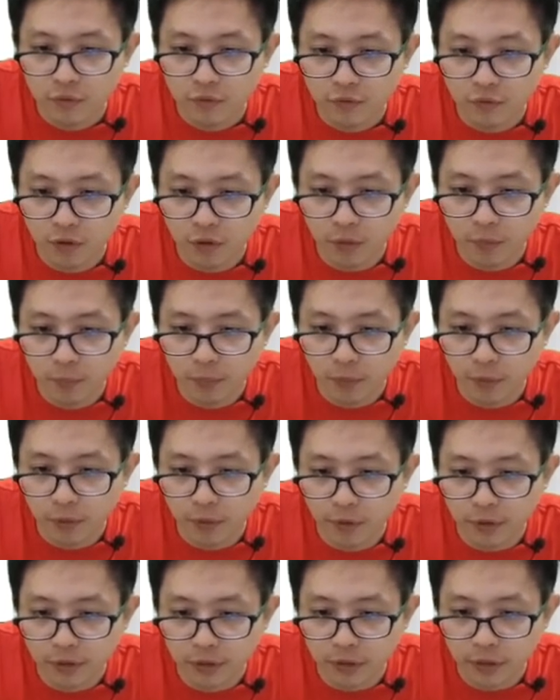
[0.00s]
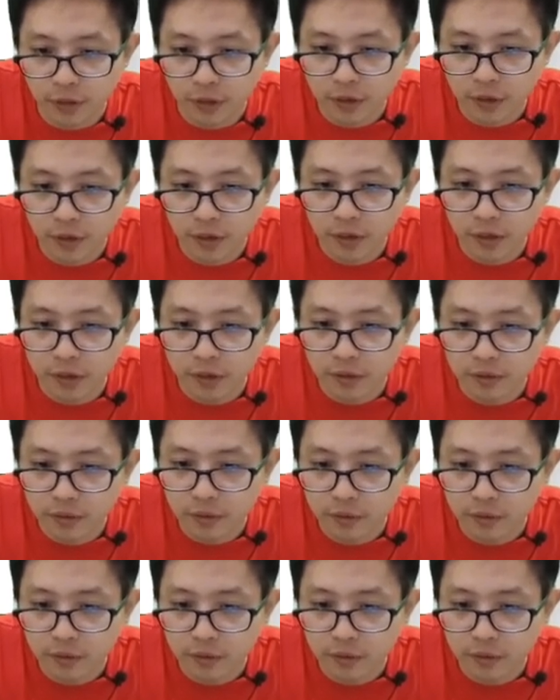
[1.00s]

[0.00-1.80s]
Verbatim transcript: 4.8